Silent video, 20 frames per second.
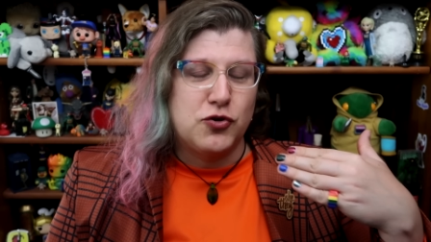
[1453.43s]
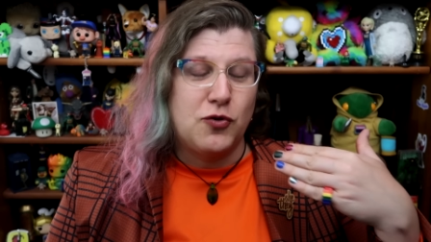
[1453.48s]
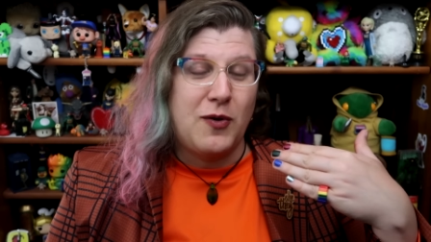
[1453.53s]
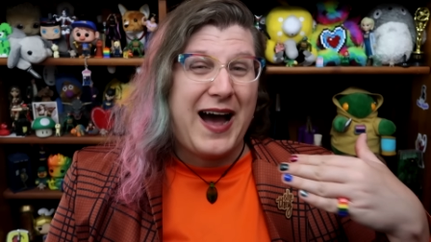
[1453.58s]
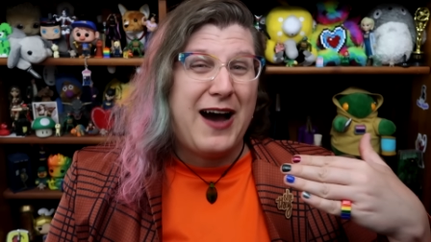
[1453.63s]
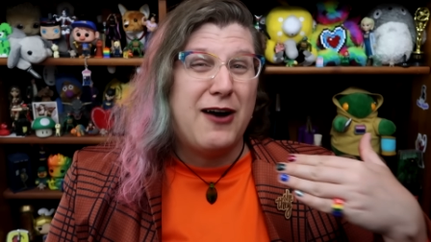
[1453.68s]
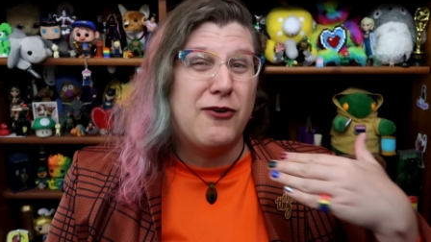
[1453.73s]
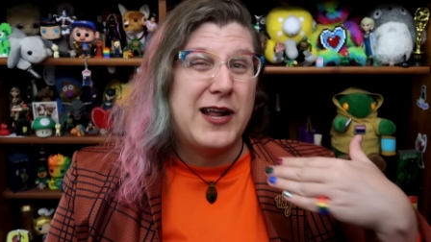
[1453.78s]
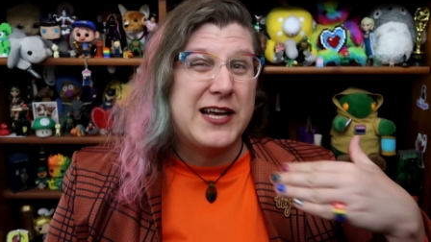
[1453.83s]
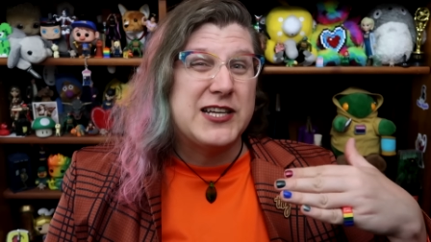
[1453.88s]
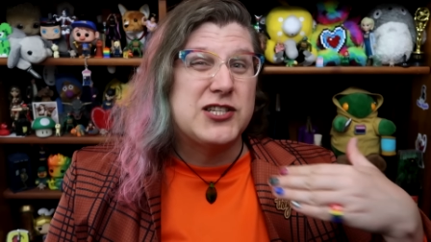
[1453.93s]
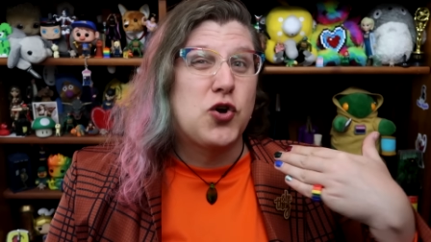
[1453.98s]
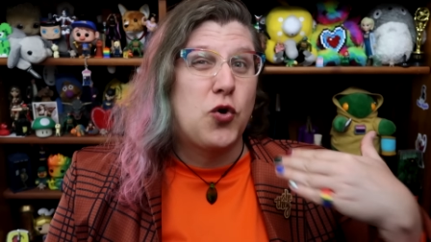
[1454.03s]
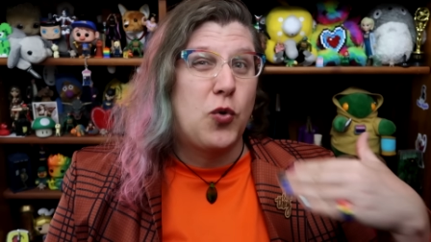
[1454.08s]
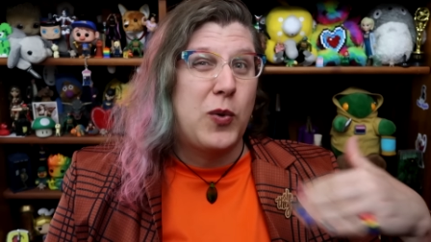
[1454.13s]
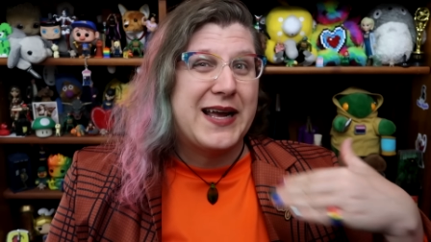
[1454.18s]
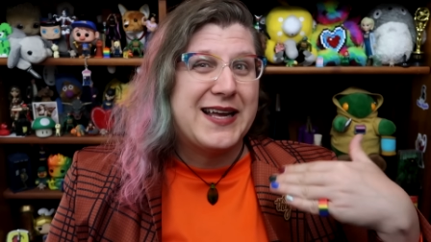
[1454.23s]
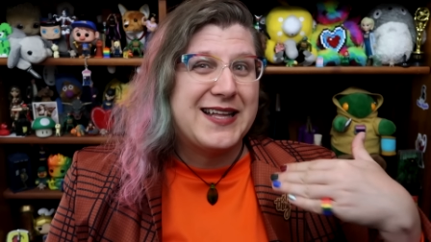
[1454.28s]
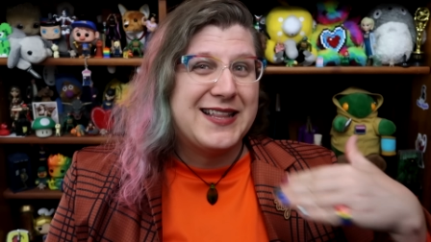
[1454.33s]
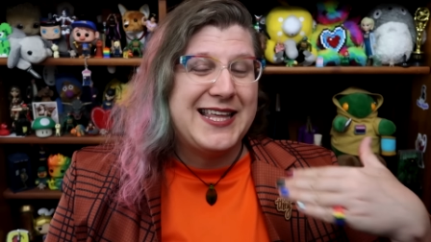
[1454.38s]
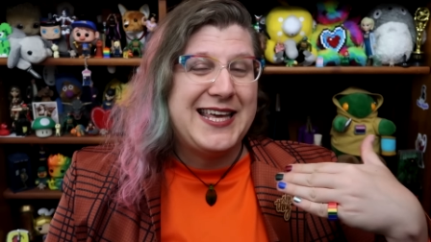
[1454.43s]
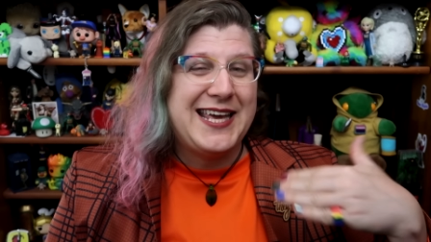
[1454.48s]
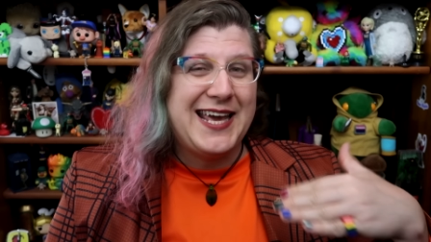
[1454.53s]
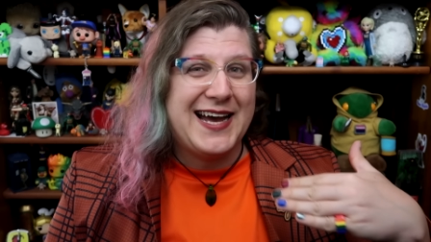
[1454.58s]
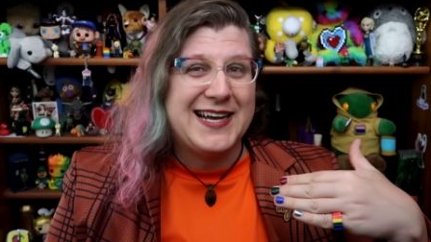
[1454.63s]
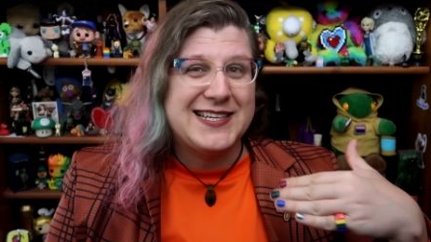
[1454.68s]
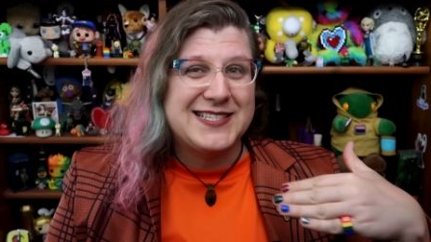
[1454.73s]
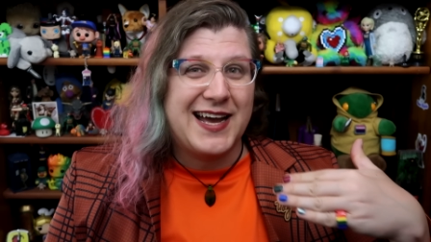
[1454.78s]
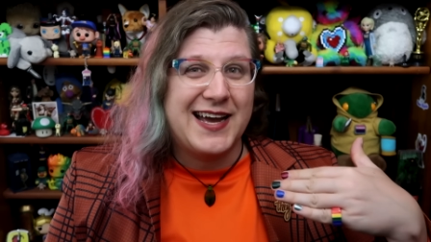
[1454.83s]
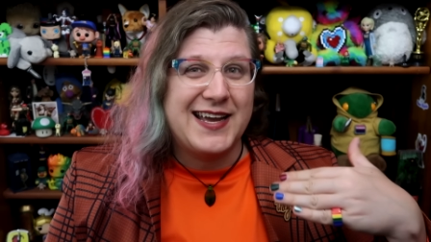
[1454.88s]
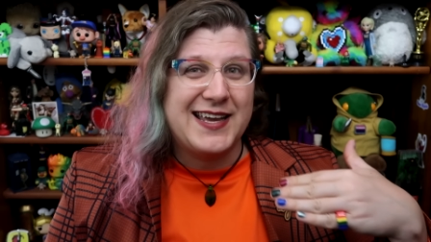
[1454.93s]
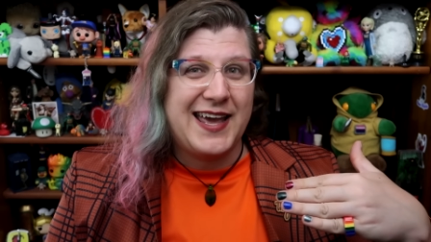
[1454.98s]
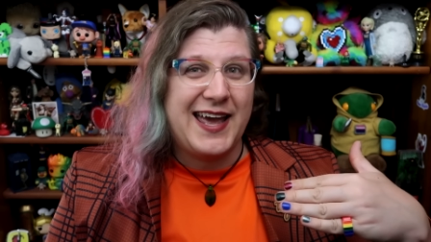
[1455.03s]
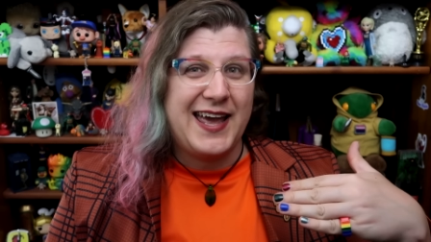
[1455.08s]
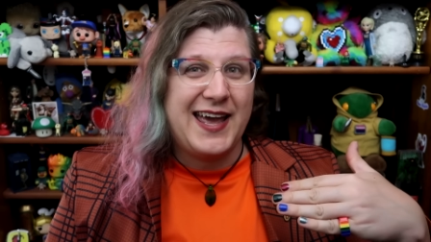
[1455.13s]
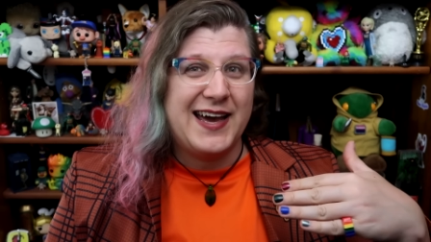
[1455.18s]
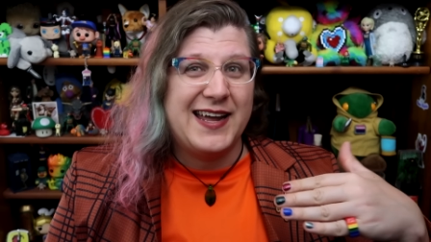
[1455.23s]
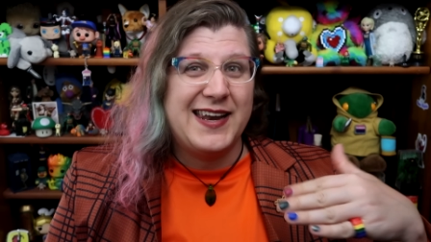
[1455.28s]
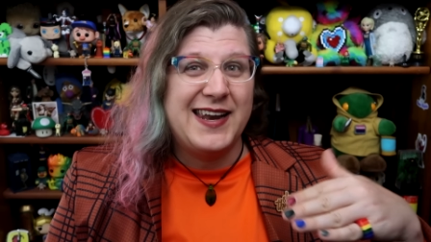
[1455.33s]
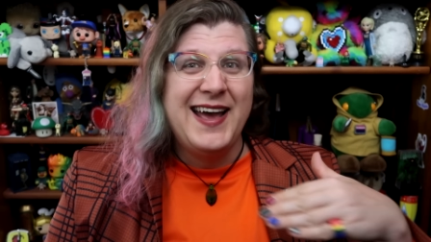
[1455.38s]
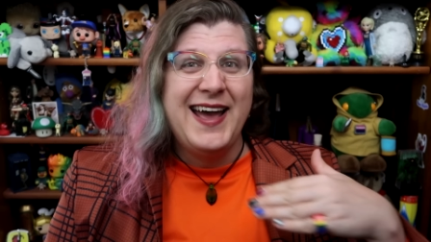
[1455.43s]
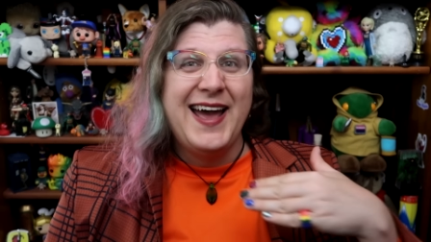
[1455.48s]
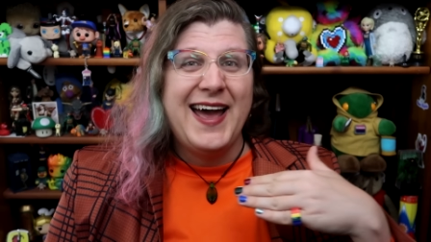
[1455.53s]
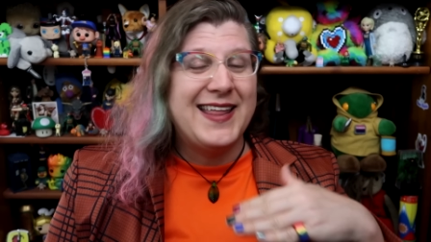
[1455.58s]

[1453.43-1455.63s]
Who out as quickly as I can,